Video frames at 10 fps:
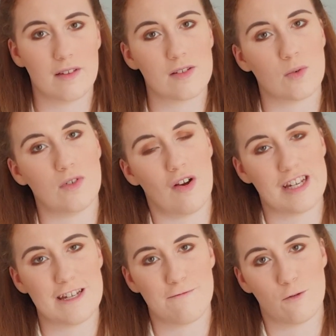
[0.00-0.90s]
sort of
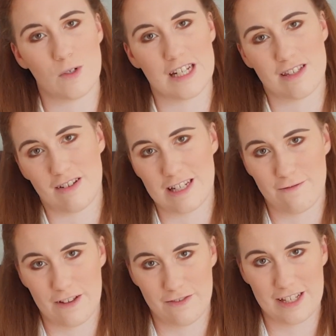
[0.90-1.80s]
1940s,
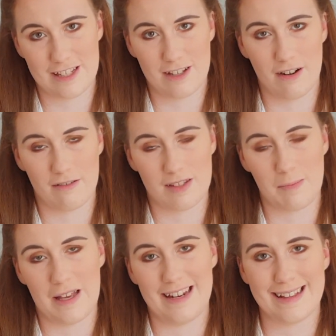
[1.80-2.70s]
1950s styles
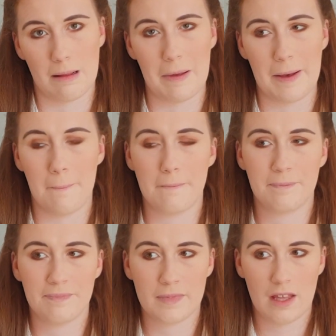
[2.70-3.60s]
to be a little bit
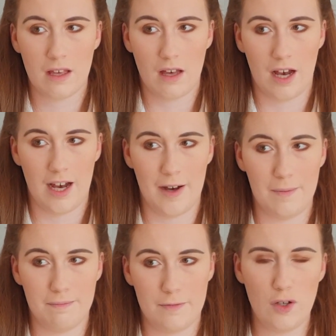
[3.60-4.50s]

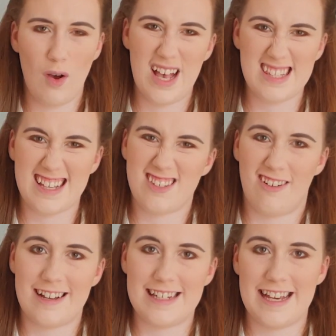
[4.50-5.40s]
not as
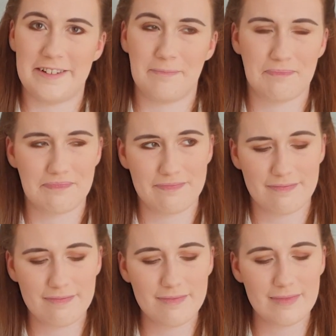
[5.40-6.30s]
exciting.
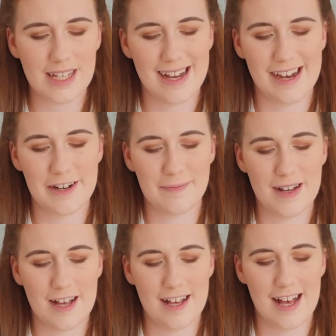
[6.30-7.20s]
And
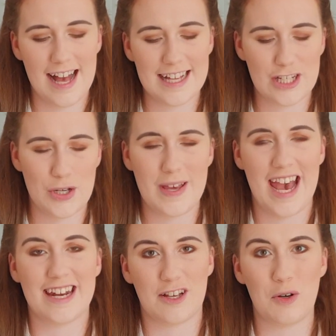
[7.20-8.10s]
you
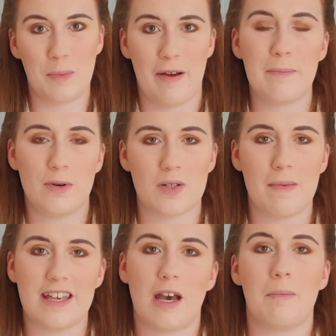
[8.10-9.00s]
can incorporate modern
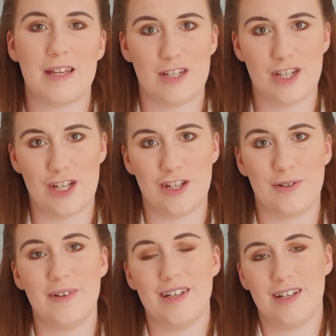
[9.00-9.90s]
makeup
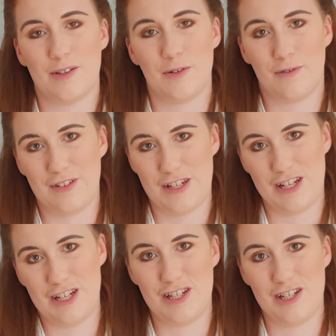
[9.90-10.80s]
into your
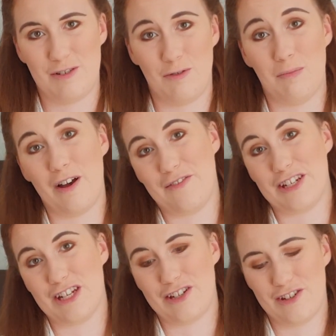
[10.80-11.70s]
vintage or my
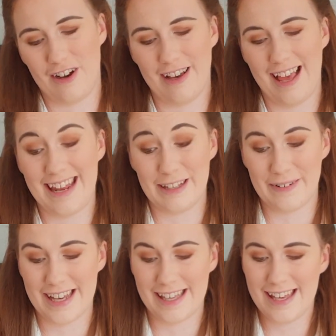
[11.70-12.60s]
vintage style
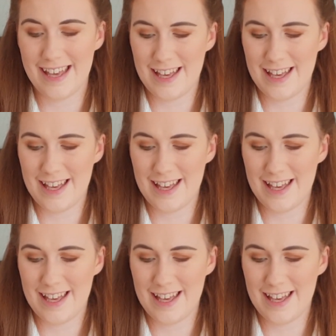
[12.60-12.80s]
anyway,